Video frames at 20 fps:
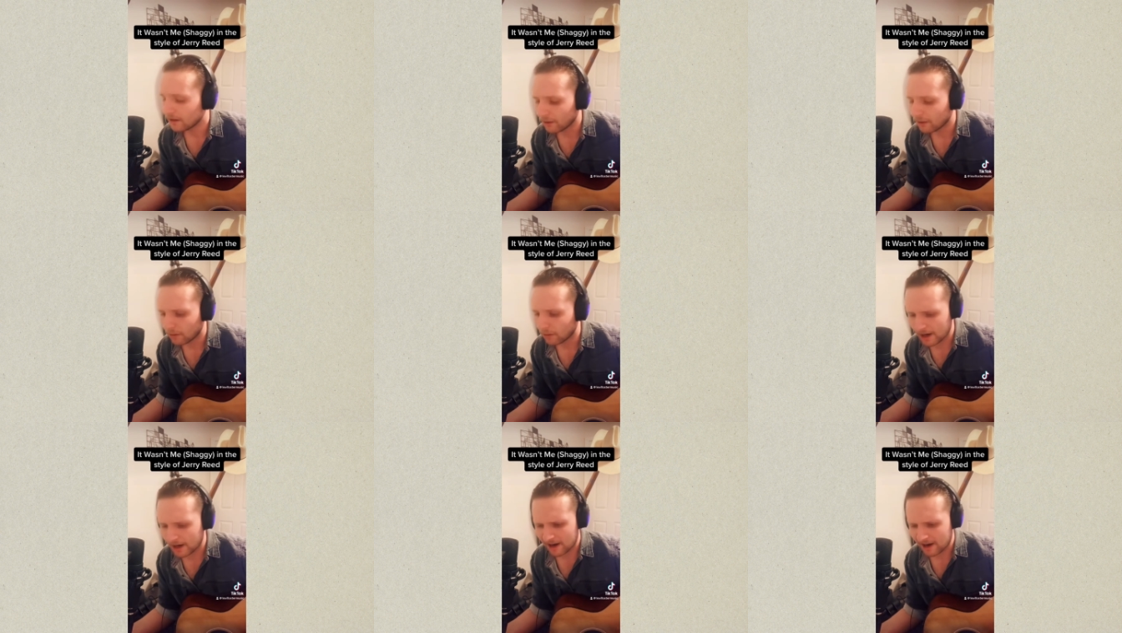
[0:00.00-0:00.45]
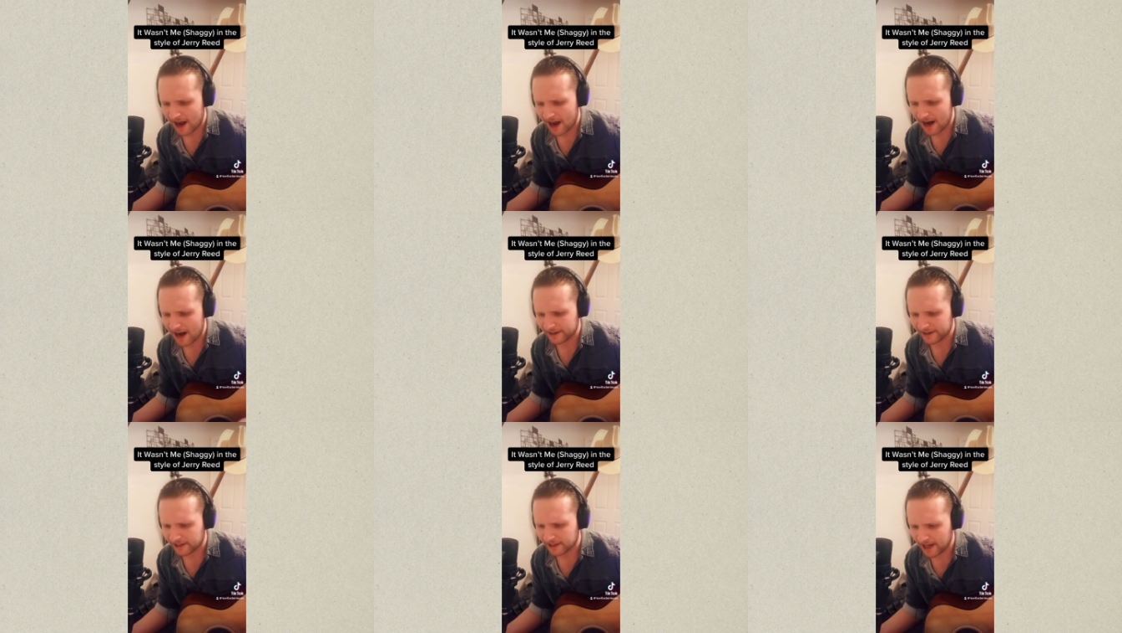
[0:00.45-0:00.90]
Well,
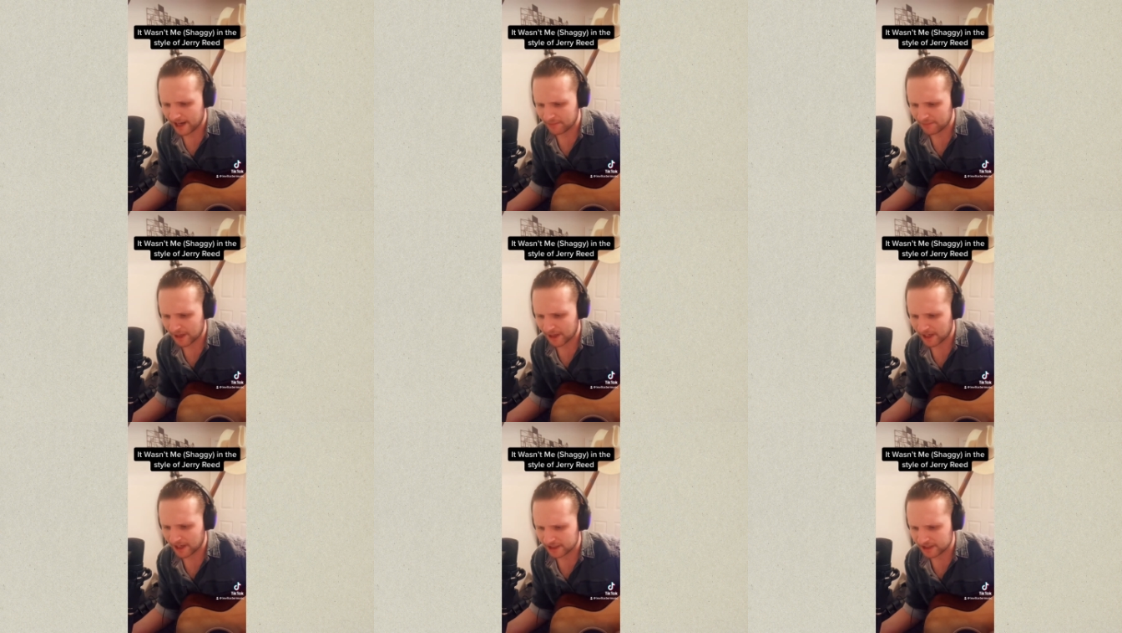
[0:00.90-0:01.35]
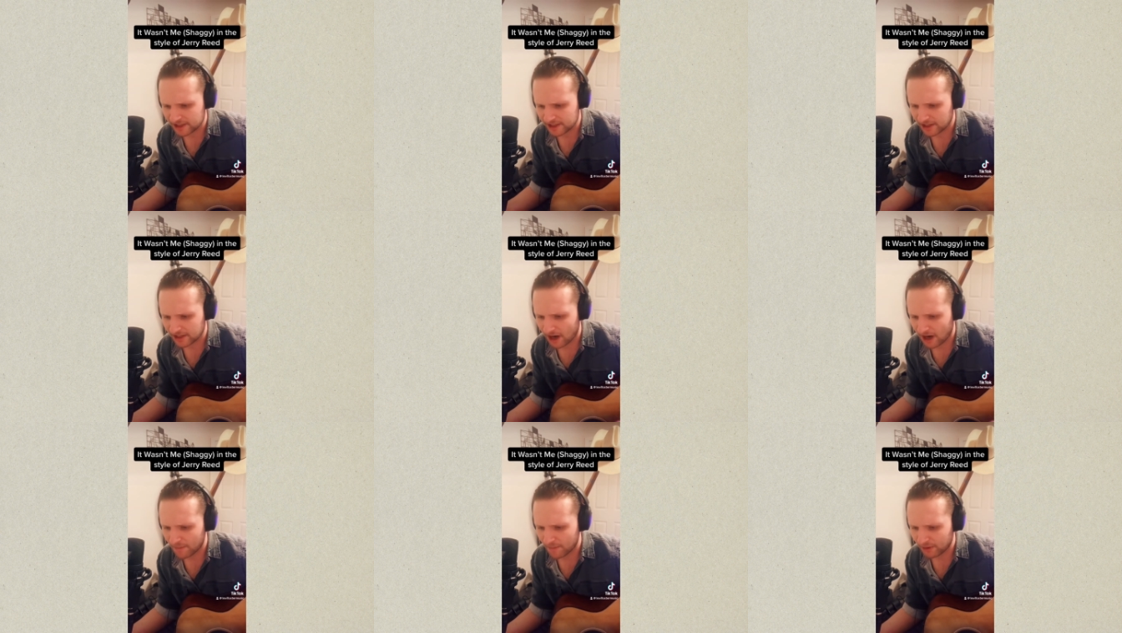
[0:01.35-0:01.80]
Holly came in and
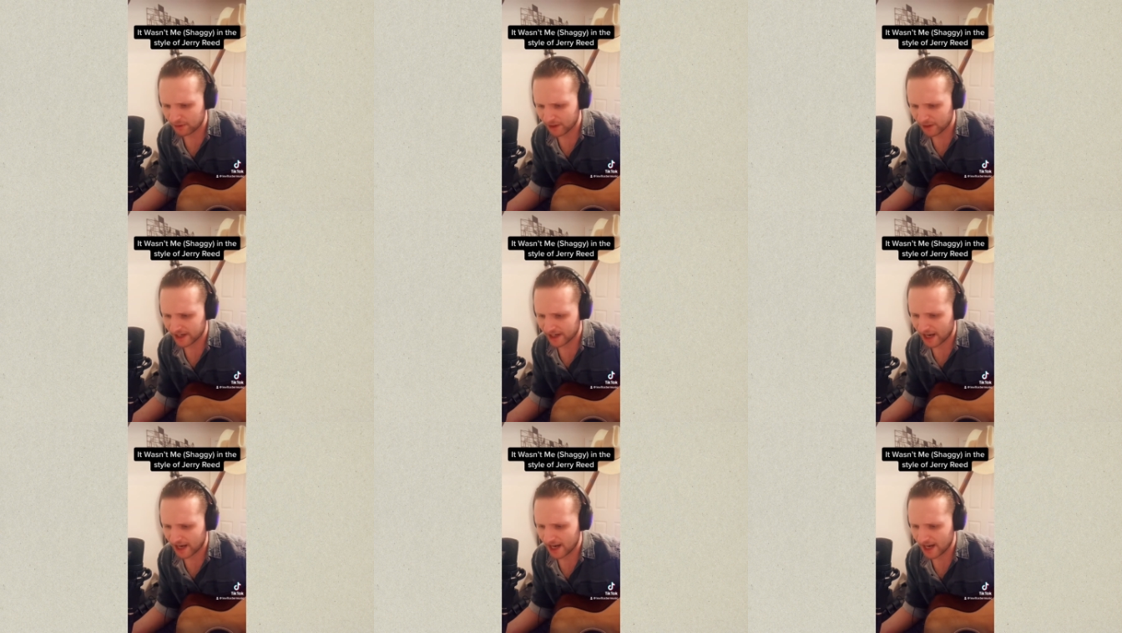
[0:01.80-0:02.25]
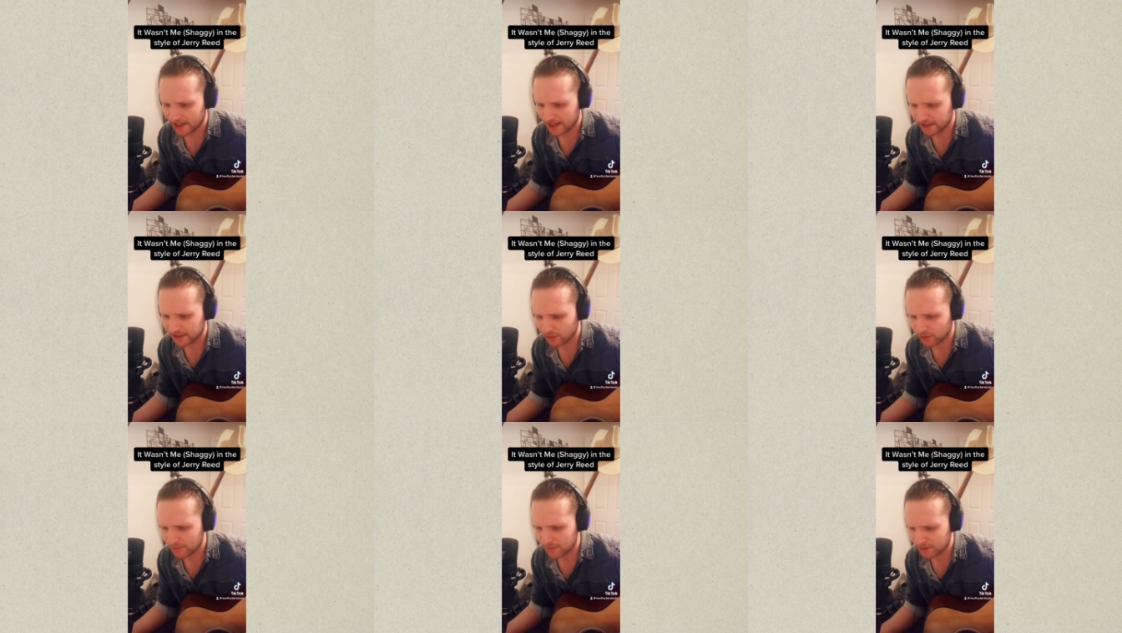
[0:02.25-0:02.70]
she caught me
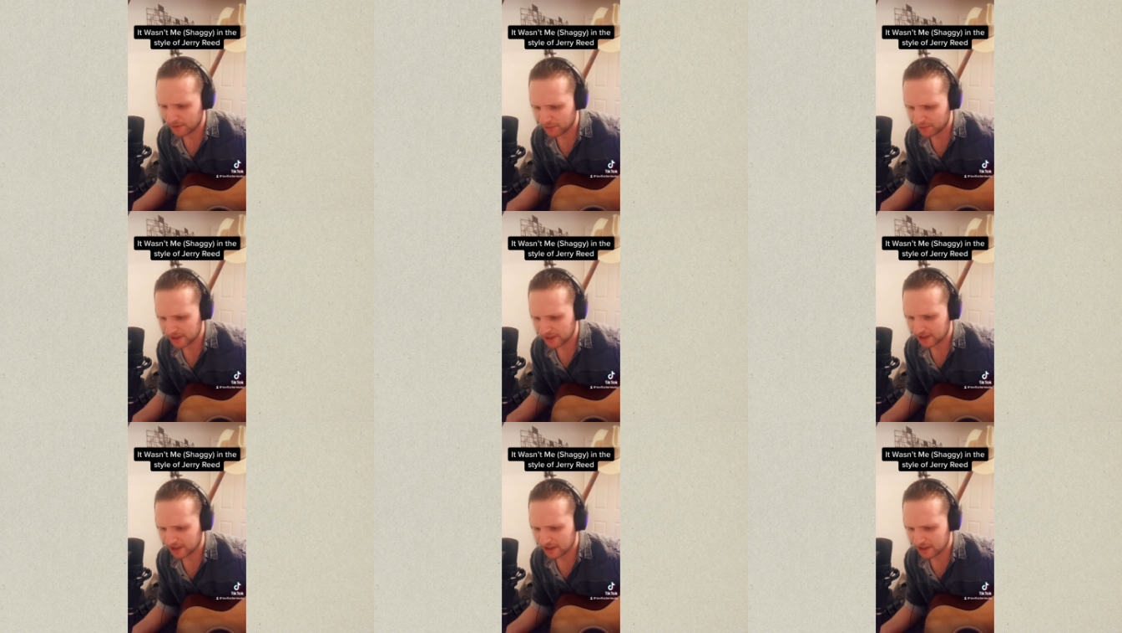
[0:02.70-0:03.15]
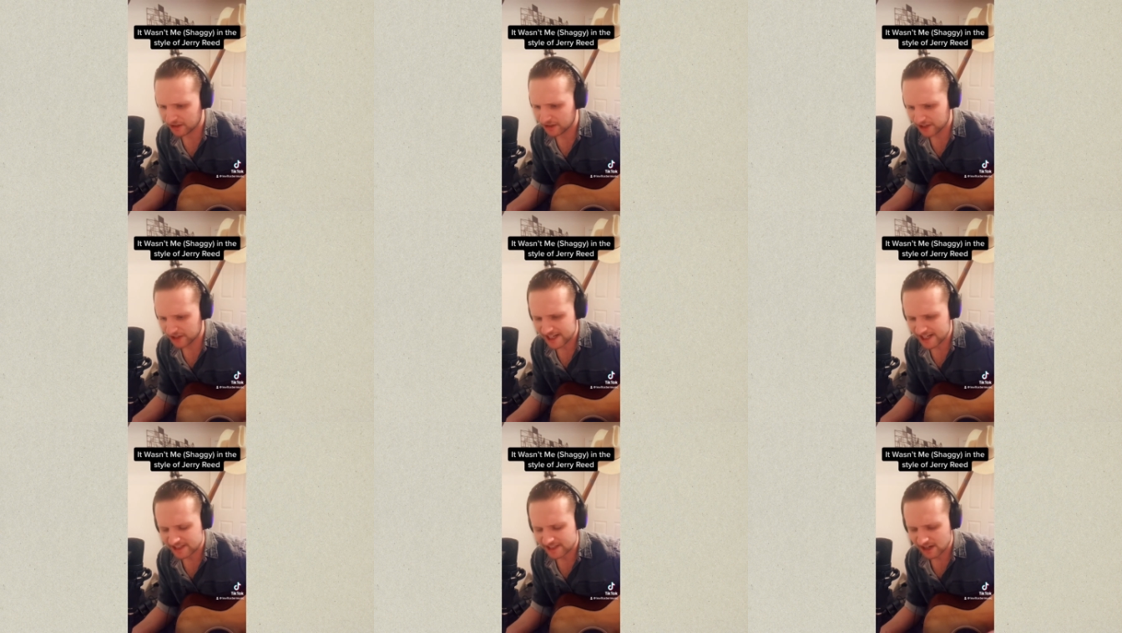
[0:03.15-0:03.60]
red-handed creeping with the girl
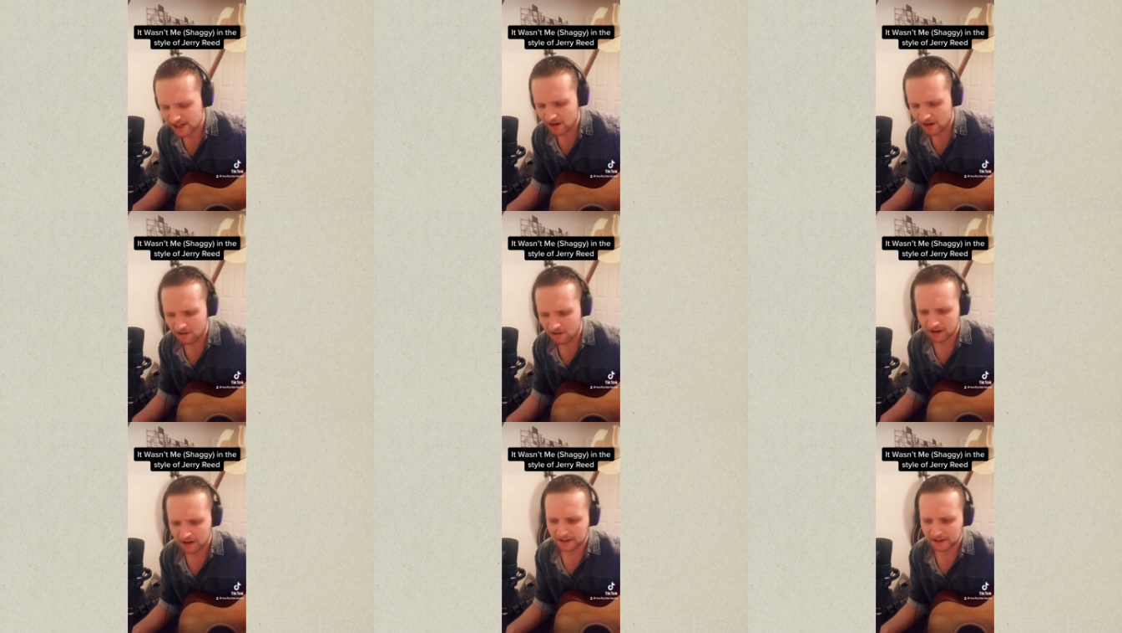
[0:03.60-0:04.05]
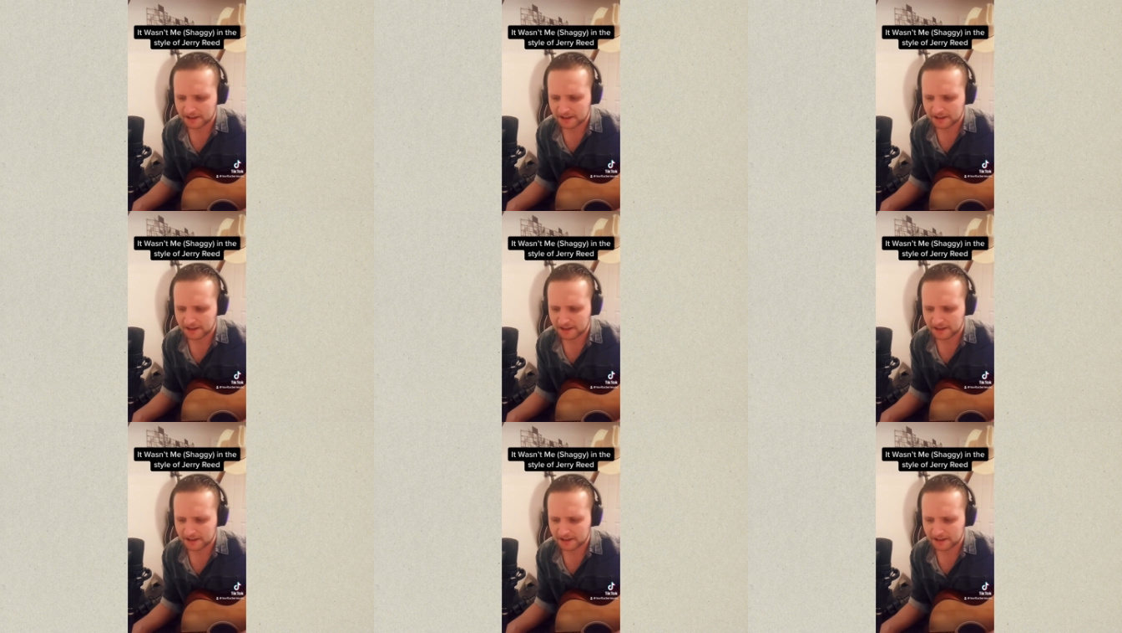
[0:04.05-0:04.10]
next door.